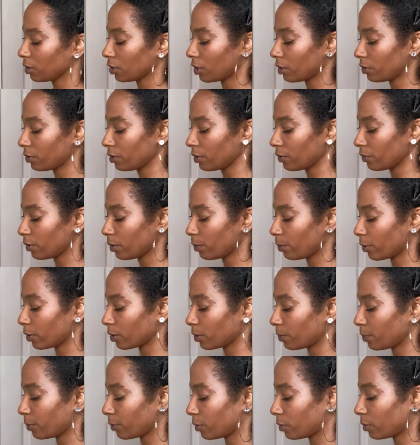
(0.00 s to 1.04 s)
coat of the
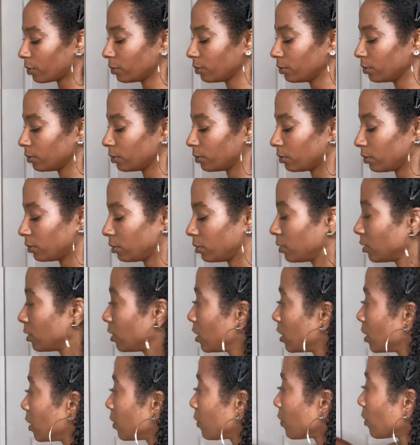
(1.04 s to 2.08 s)
purple
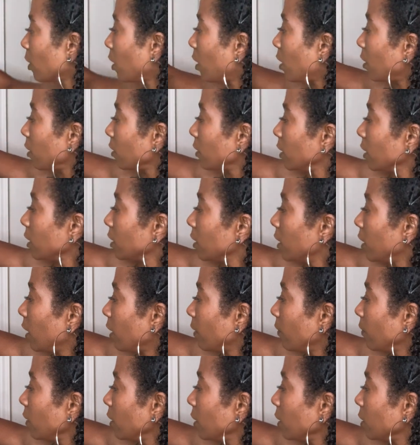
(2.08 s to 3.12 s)
for all of these
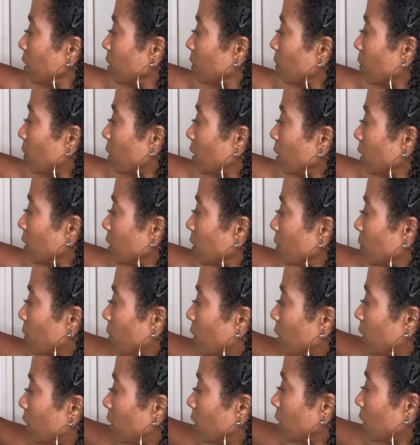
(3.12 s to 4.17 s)
lovely swirly
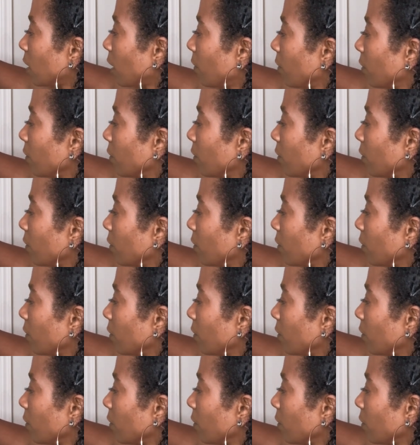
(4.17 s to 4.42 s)
swirls that